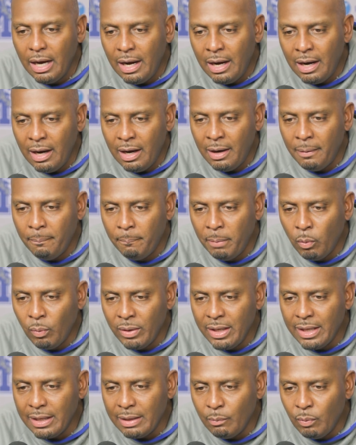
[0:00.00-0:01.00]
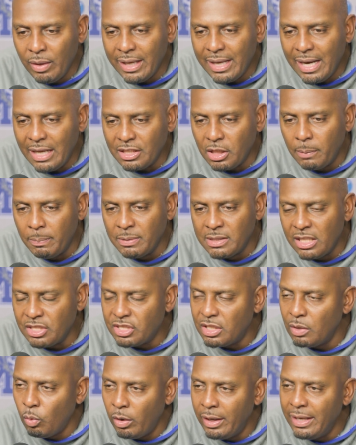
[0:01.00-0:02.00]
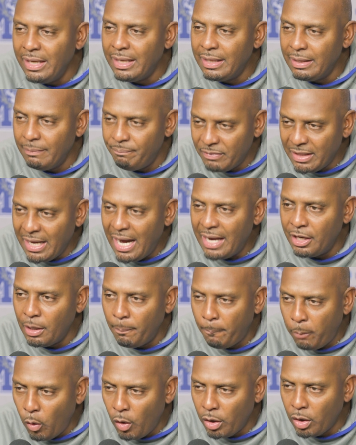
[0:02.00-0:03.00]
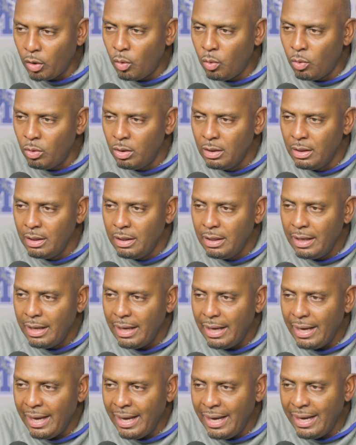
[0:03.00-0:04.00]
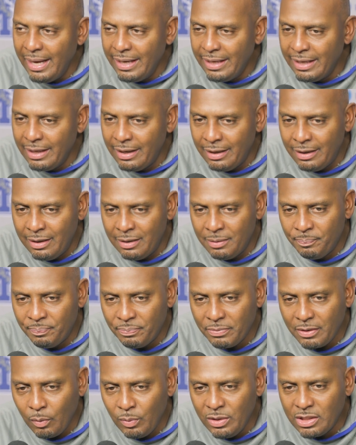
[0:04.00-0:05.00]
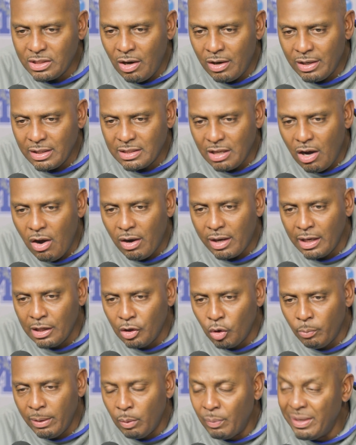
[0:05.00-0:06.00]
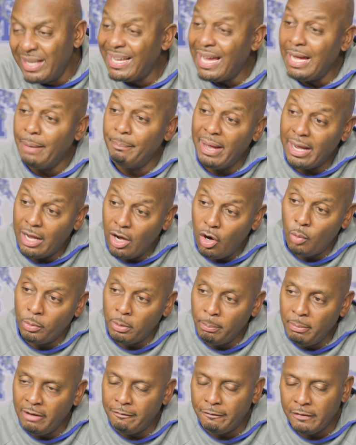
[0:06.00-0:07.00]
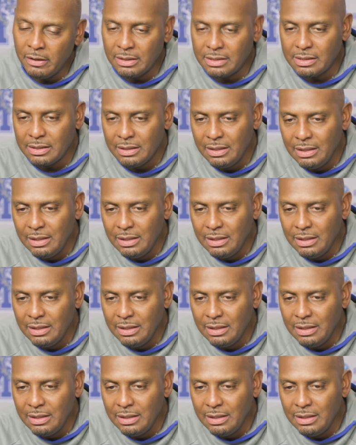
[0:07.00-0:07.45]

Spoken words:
But when he got to the position where he got in the portal and we started talking a little bit when he came back home to Memphis,